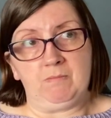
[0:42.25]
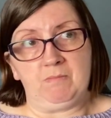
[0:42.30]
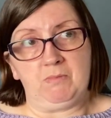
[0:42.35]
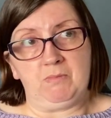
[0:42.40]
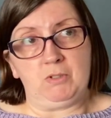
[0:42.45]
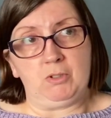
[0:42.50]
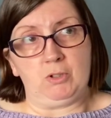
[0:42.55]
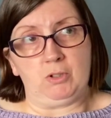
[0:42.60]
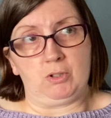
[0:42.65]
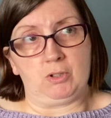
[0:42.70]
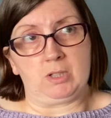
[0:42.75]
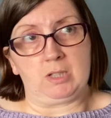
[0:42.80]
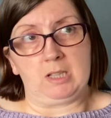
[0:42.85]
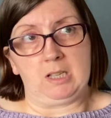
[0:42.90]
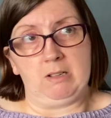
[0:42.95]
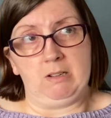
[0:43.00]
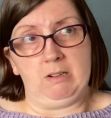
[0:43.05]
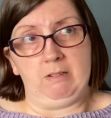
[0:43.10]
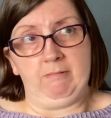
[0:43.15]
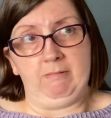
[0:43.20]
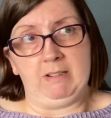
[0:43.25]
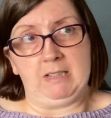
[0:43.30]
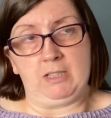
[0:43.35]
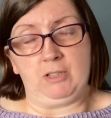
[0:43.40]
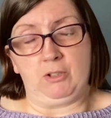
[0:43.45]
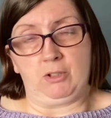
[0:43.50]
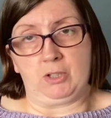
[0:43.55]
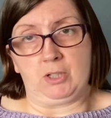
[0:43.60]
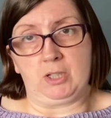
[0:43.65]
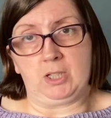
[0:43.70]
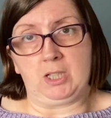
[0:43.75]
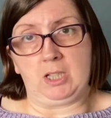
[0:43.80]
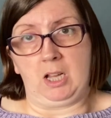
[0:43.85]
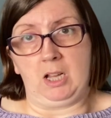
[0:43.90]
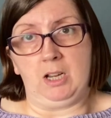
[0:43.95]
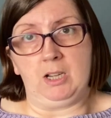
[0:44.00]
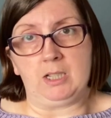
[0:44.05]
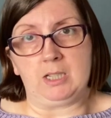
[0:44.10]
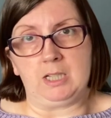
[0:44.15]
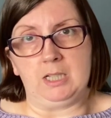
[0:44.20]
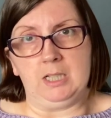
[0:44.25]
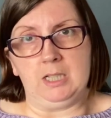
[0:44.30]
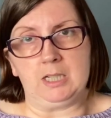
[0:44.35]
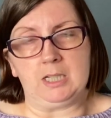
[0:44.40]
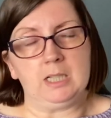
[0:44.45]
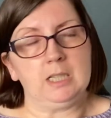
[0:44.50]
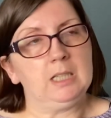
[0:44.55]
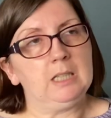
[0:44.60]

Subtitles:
she just recently just started.